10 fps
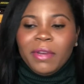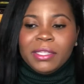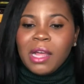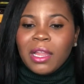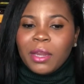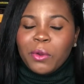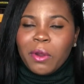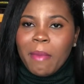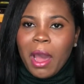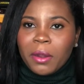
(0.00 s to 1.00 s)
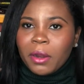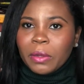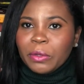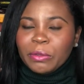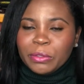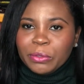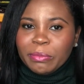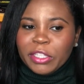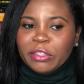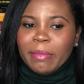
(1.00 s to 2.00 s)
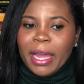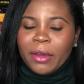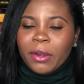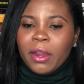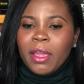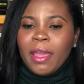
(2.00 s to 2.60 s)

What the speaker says: That's all I know about her. I don't know too much about her.